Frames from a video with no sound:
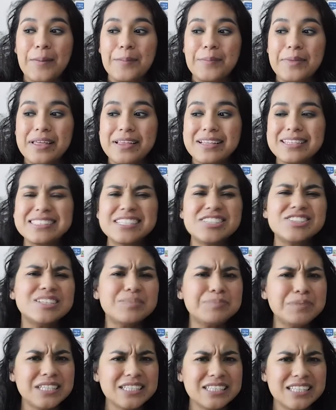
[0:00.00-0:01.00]
Because there's
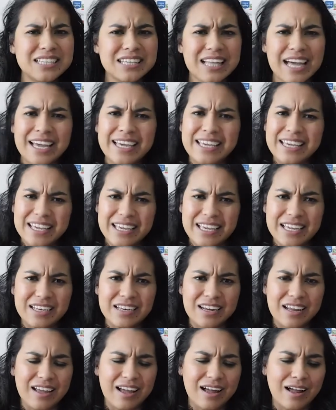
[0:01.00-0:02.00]
something to like in
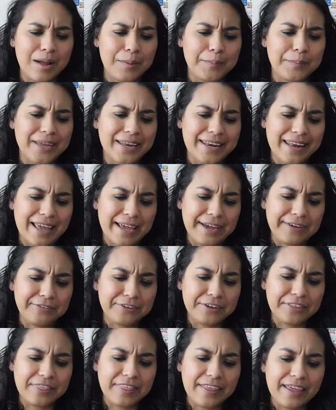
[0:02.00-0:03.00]

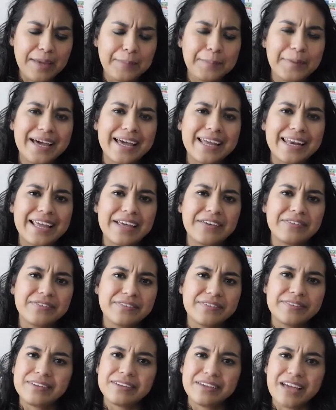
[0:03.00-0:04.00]
everything, but if
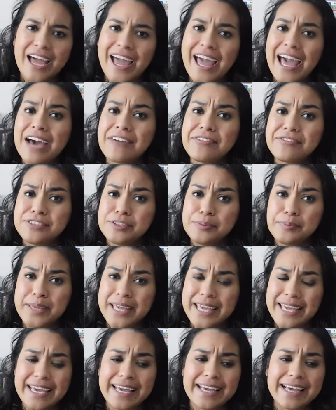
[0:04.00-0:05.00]
I have to
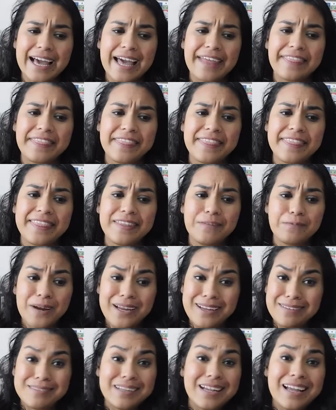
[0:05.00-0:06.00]
pick, but
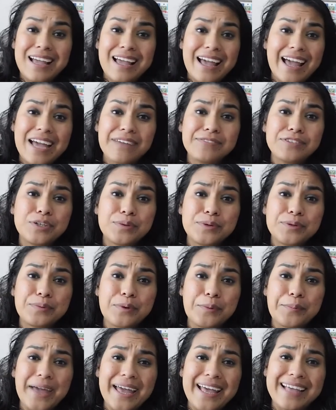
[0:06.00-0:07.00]
I have to go with
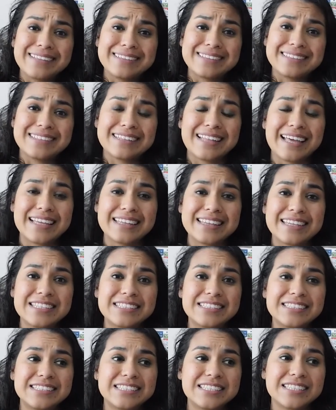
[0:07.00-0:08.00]
romance. Like
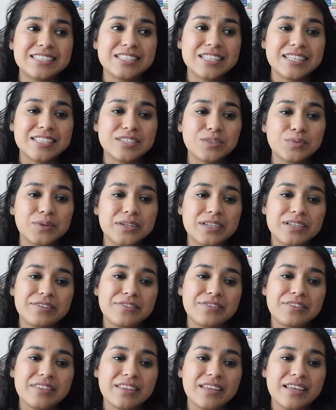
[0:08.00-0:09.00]
this, it's one of
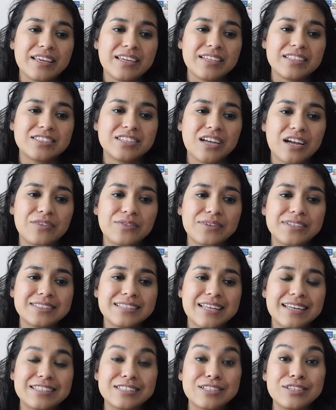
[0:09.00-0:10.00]
the genres
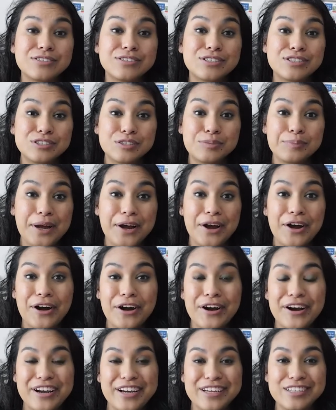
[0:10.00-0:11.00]
that is closest to my
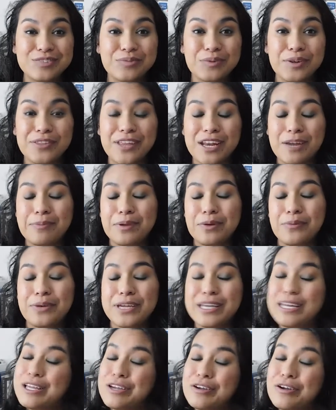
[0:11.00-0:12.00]
heart, one that I've been
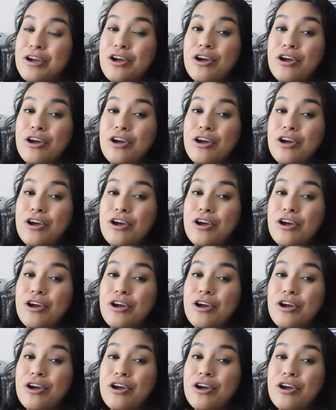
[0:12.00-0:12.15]
reading